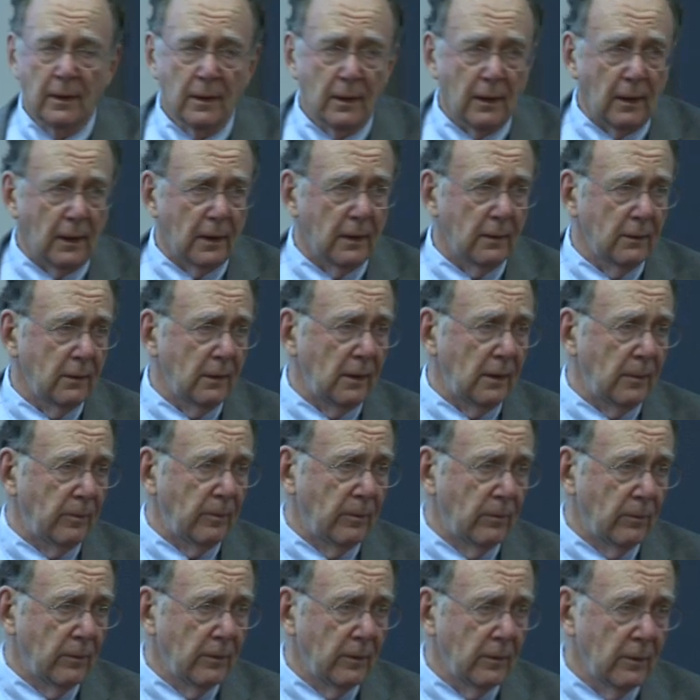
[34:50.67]
and the
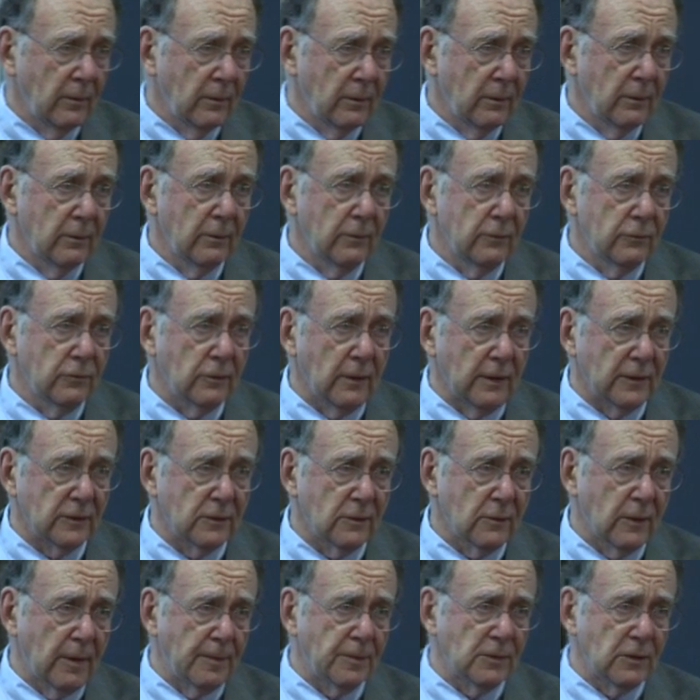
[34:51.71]

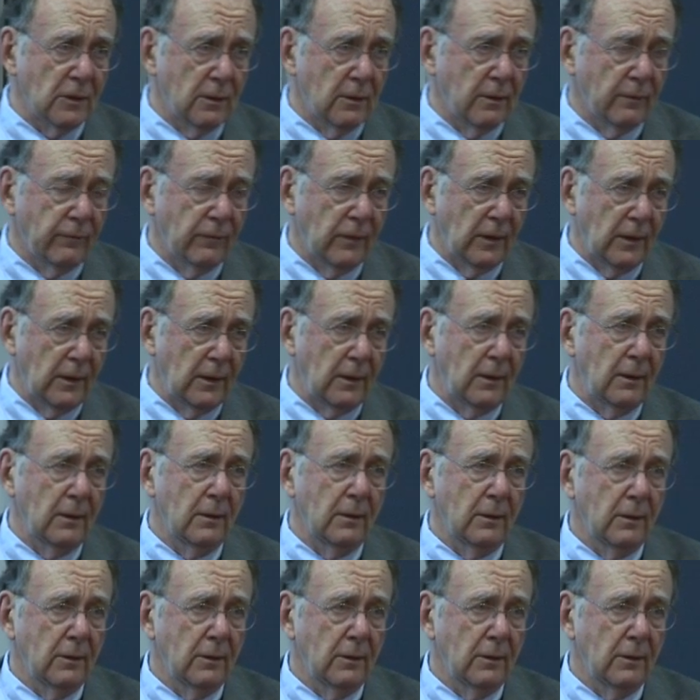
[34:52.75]
transcription of the